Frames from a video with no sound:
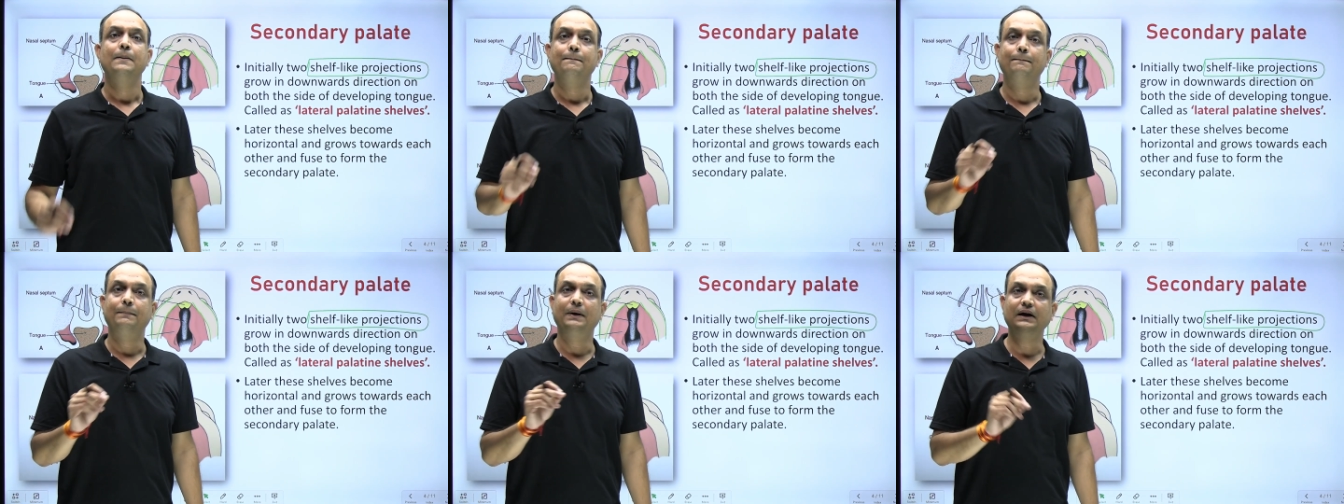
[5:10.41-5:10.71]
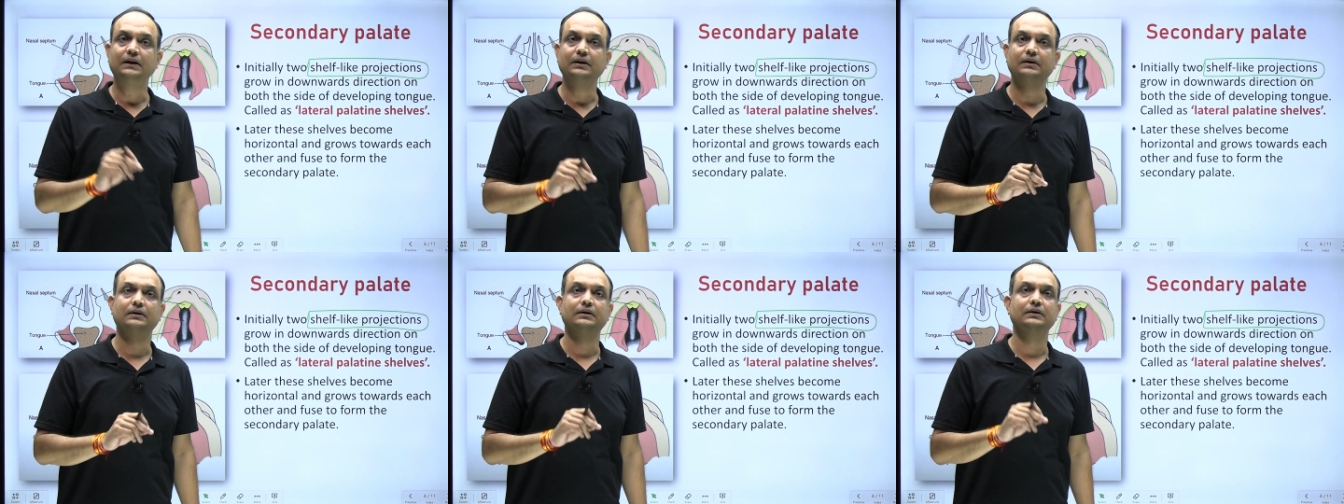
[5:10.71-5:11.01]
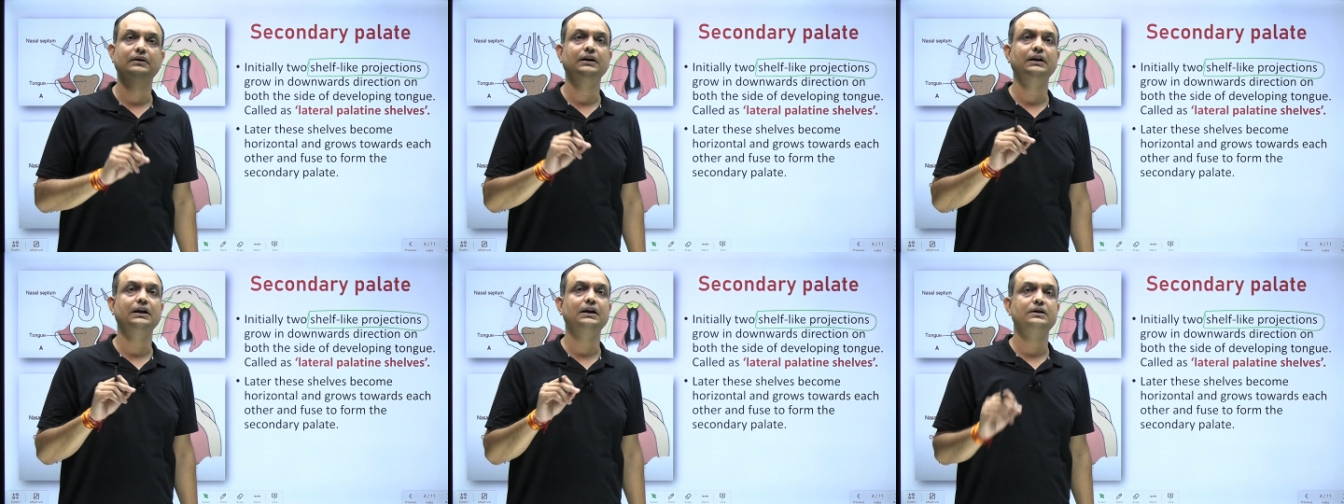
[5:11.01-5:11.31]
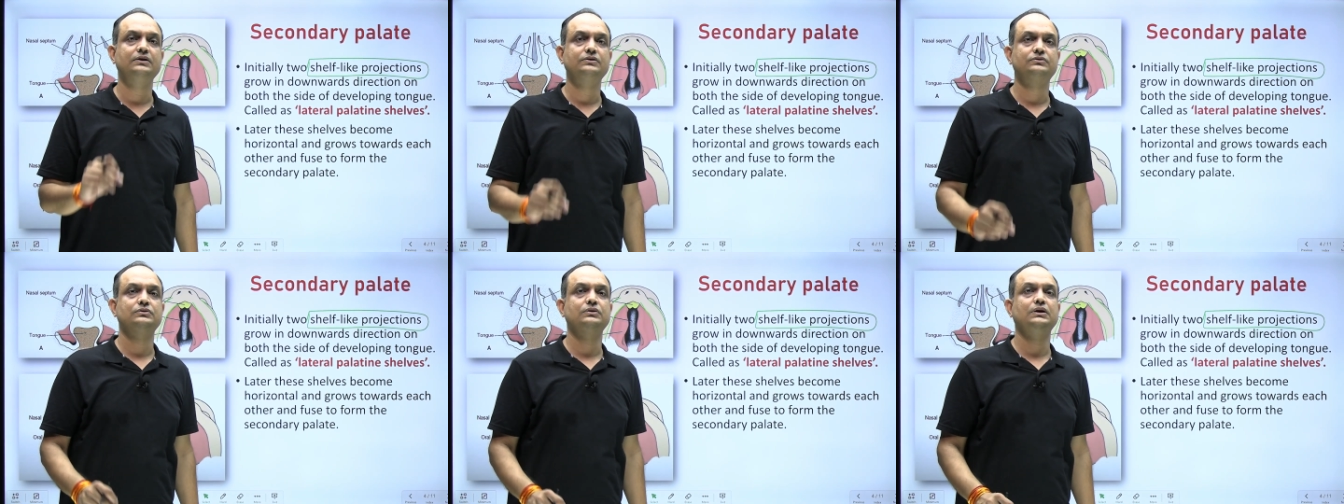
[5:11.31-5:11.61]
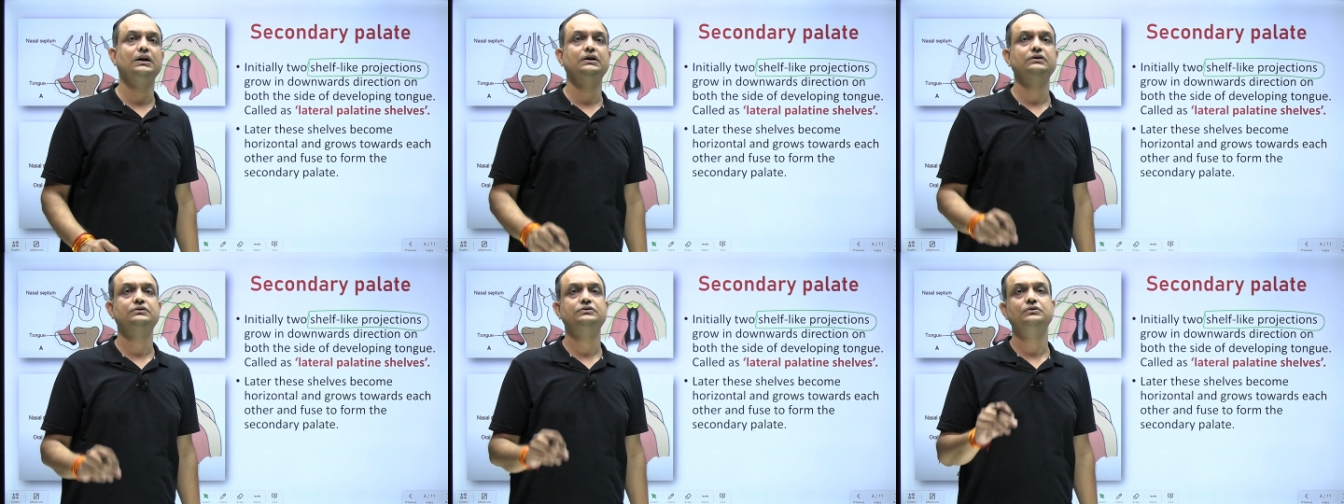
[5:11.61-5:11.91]
But dear
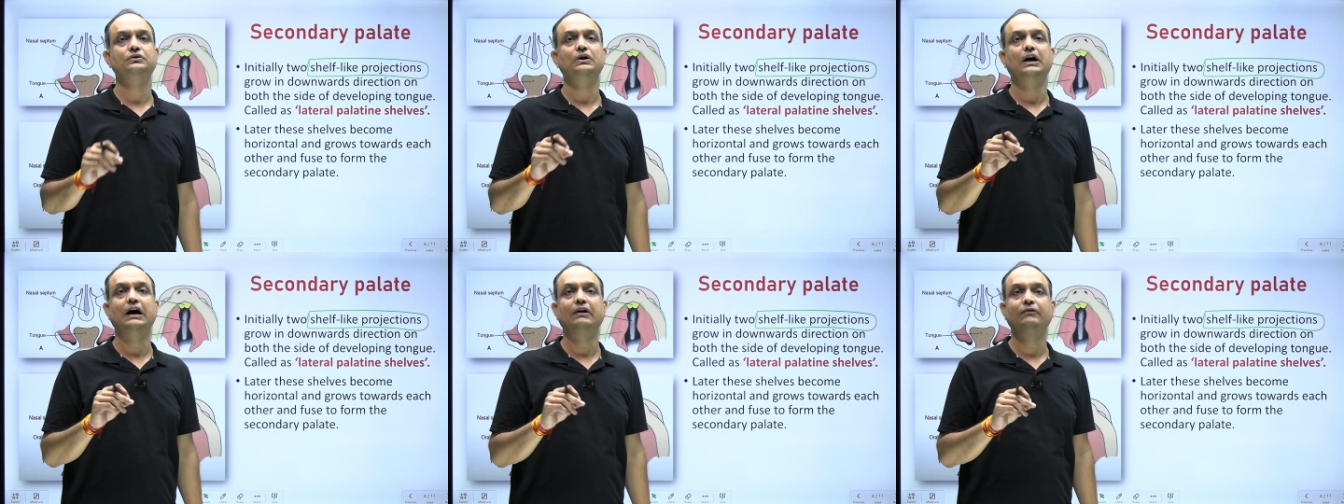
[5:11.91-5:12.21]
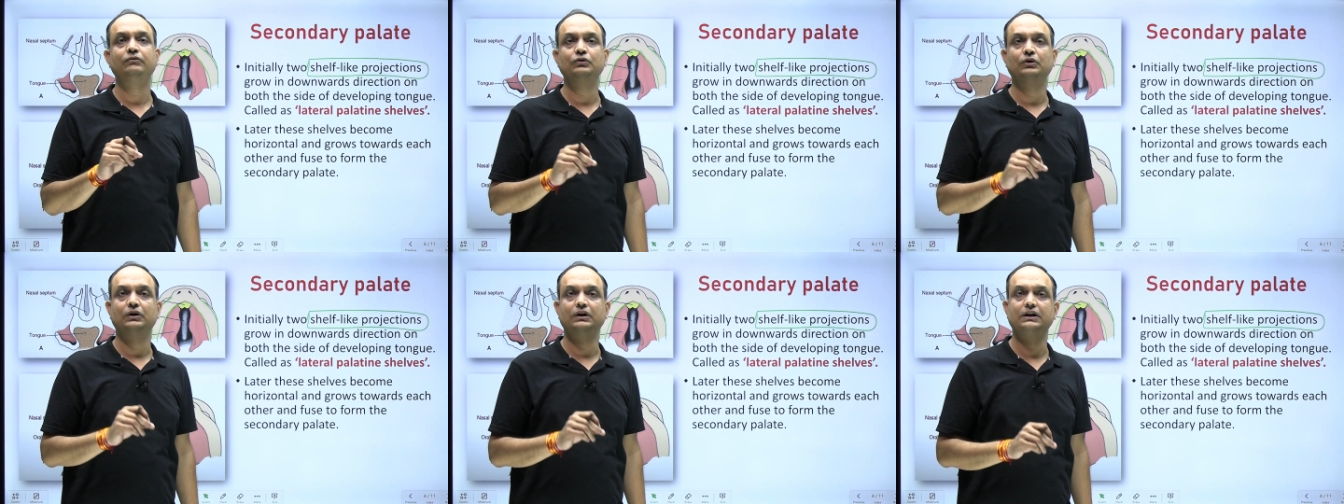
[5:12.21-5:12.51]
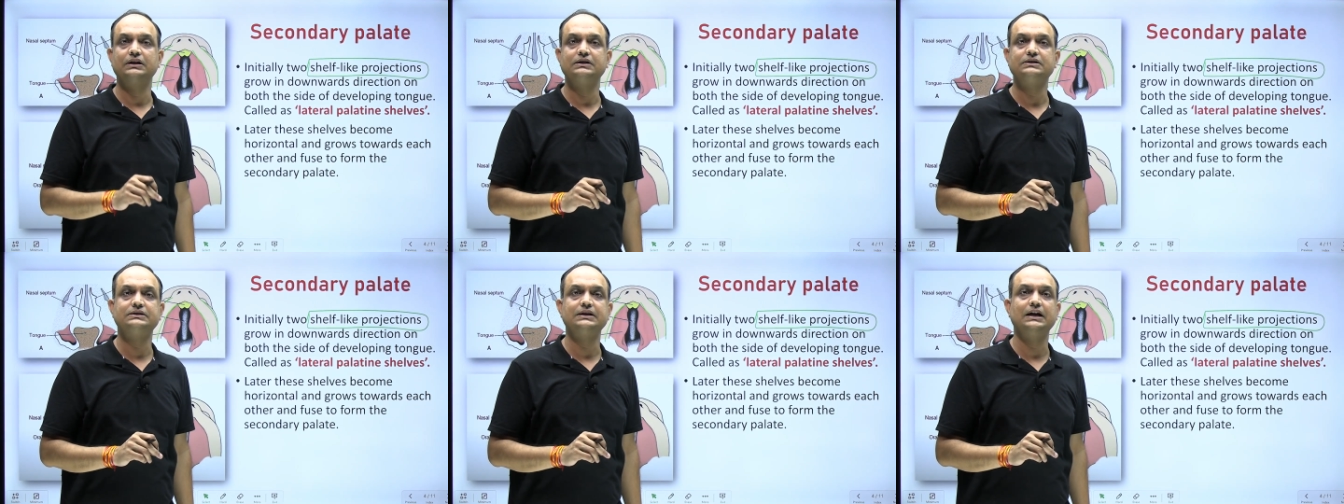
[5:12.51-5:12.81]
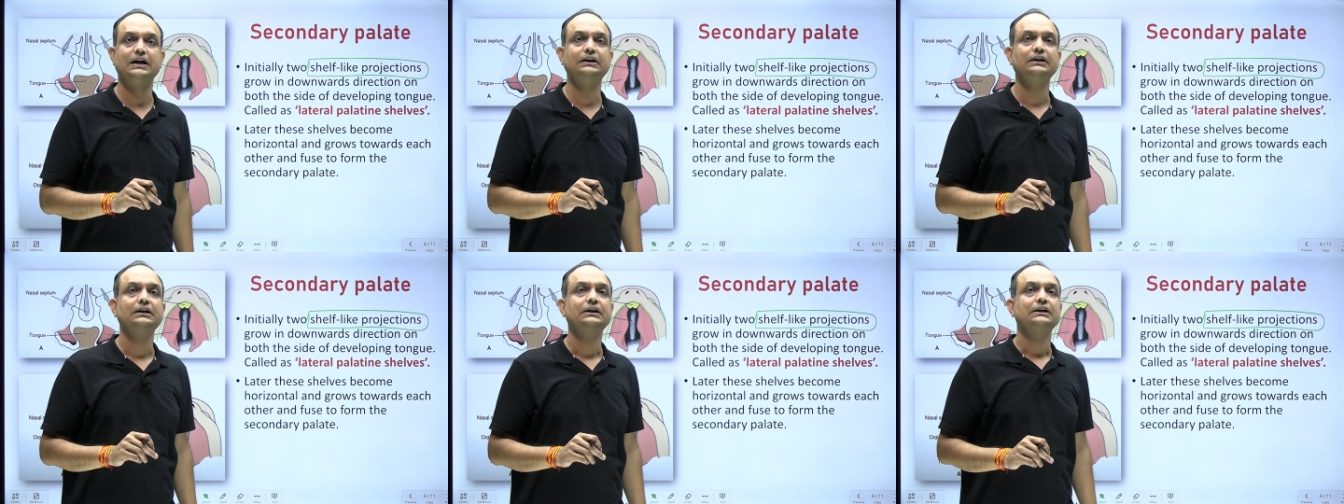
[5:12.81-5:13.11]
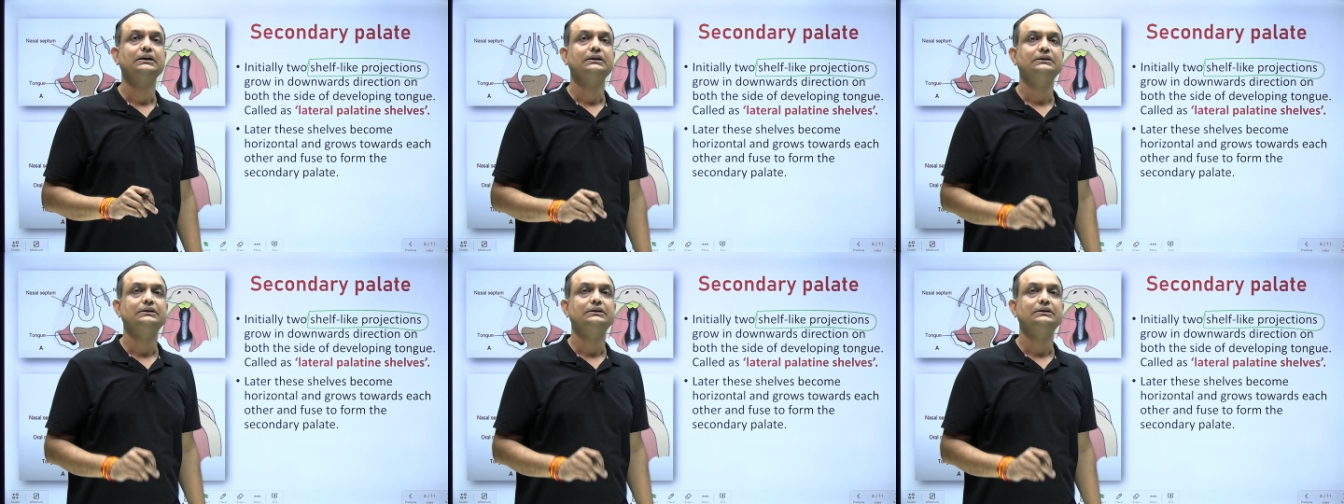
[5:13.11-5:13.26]
students, you have to understand